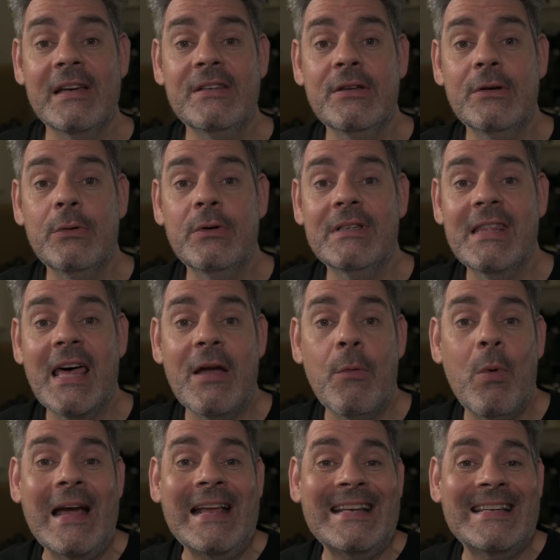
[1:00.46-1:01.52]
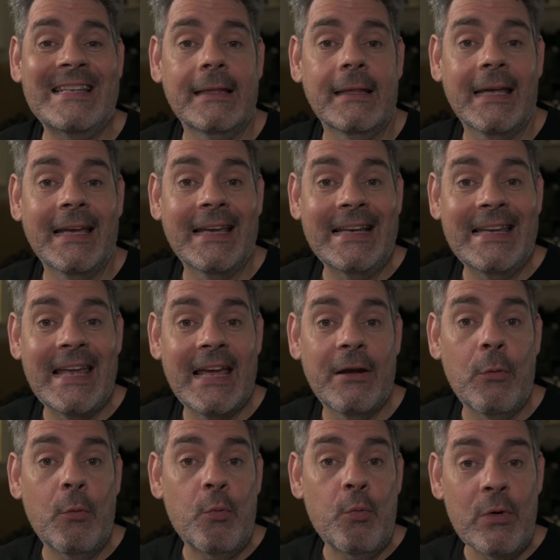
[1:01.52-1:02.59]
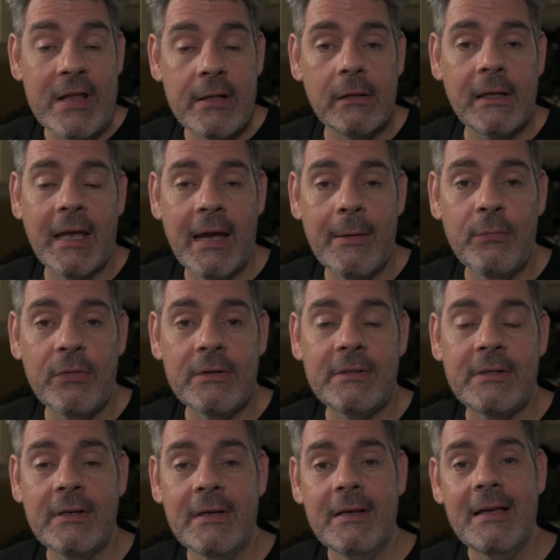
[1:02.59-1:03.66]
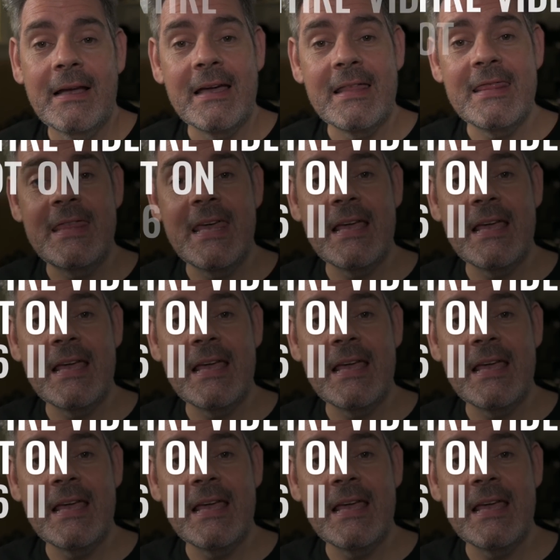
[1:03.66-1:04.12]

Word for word: they do is they wait until they can get real cameras and